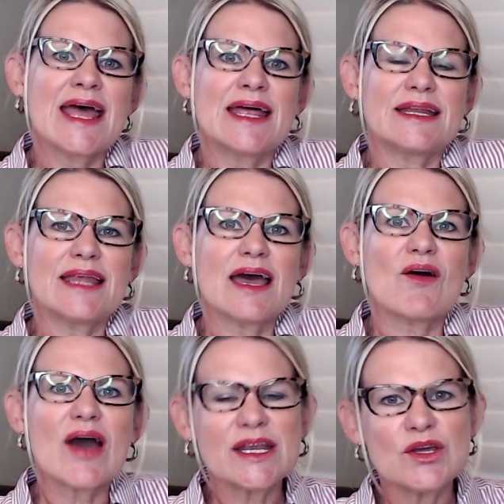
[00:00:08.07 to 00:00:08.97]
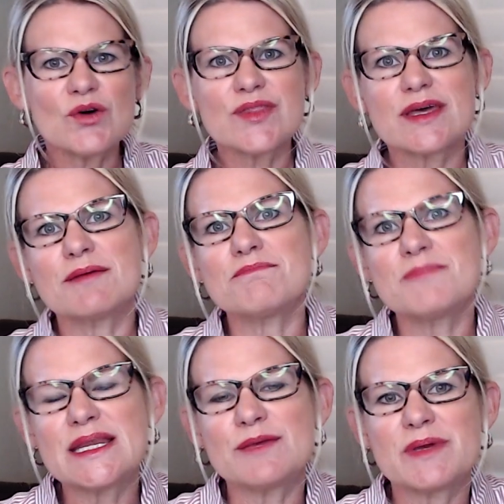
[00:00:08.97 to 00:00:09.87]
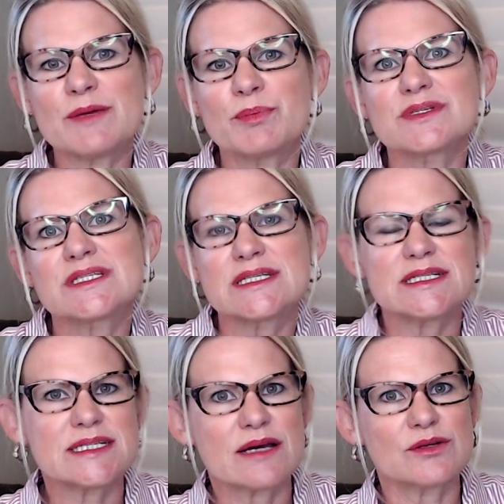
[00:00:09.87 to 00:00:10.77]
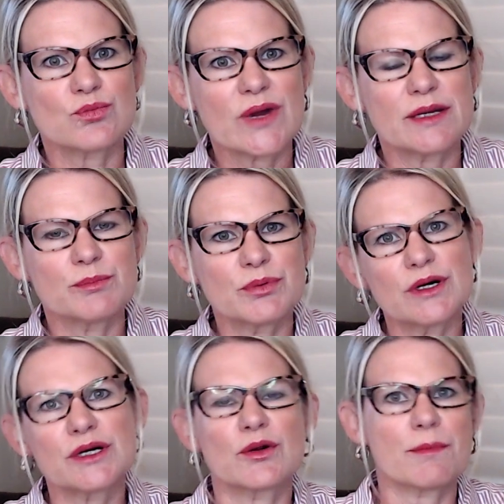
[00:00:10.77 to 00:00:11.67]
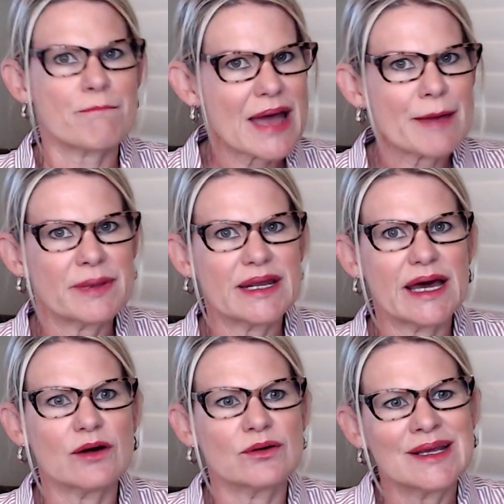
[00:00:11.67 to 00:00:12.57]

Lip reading: Now, I know that many people sit down to write a book or map it out,